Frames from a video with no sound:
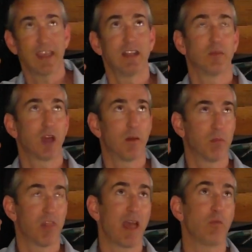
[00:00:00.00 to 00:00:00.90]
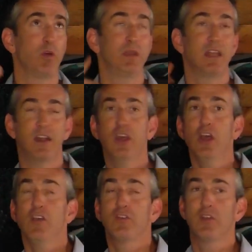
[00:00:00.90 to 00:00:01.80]
kingdom come, thy will be done.
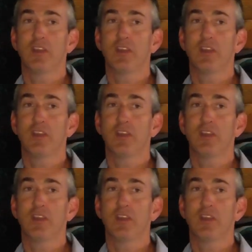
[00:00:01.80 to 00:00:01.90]
So